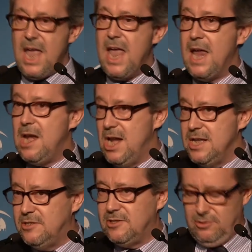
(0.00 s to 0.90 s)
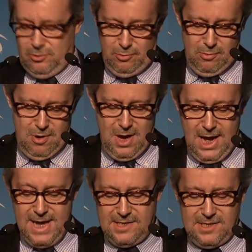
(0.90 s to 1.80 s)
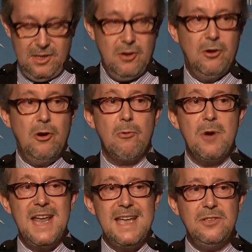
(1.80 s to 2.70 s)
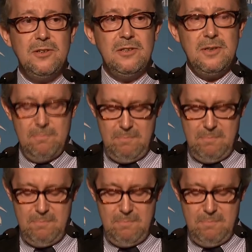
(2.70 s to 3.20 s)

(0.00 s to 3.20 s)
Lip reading: and leads to less correlated